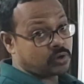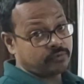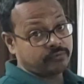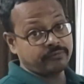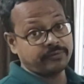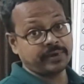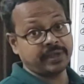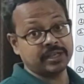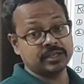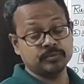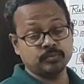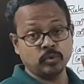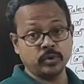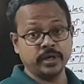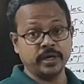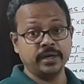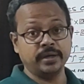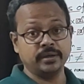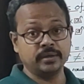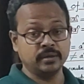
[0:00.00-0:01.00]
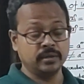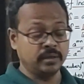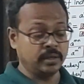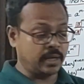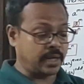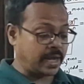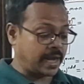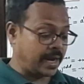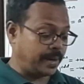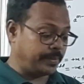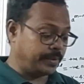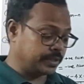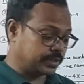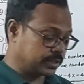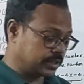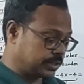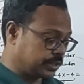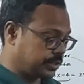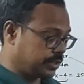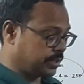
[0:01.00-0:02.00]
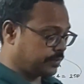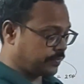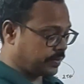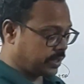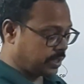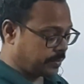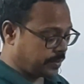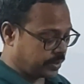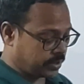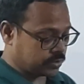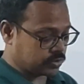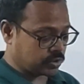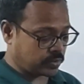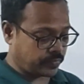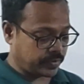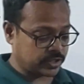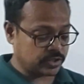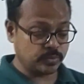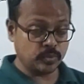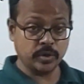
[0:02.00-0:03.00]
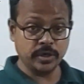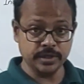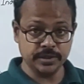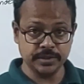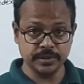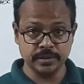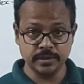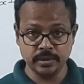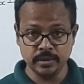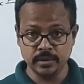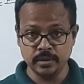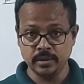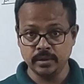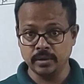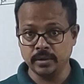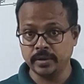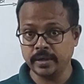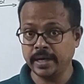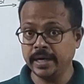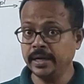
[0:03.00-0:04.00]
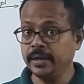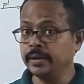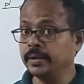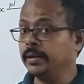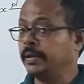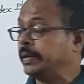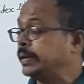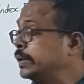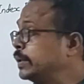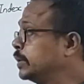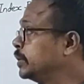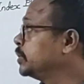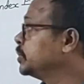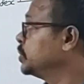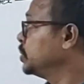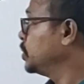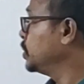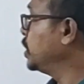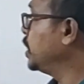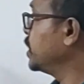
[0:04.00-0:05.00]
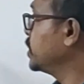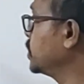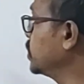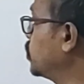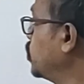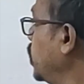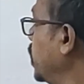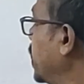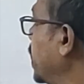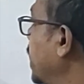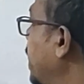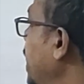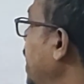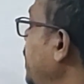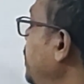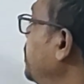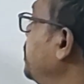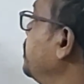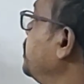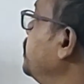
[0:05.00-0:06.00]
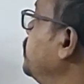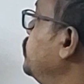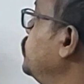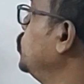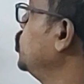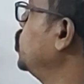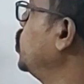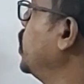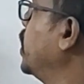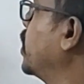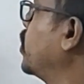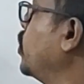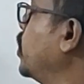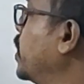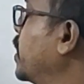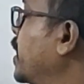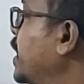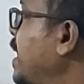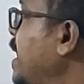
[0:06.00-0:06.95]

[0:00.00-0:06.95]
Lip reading: of exponent. I have discussed here fundamentals of exponent, right? So let's a quick recap. Do a quick